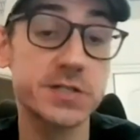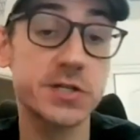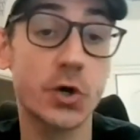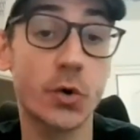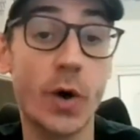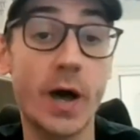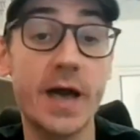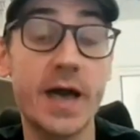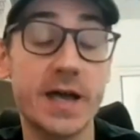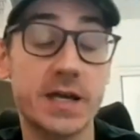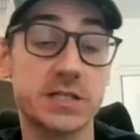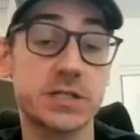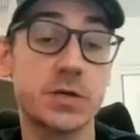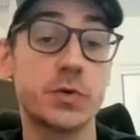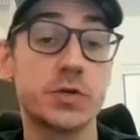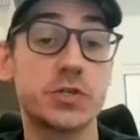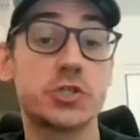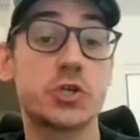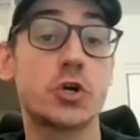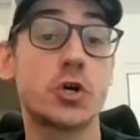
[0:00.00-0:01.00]
So I
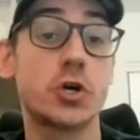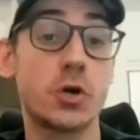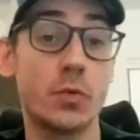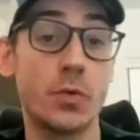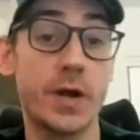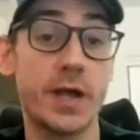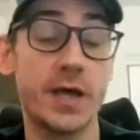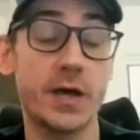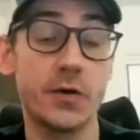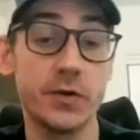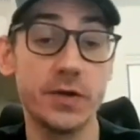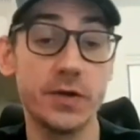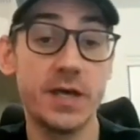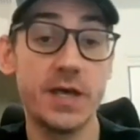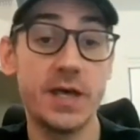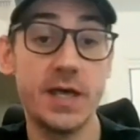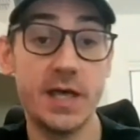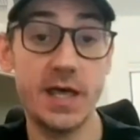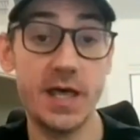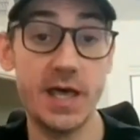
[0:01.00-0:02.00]
actually would turn around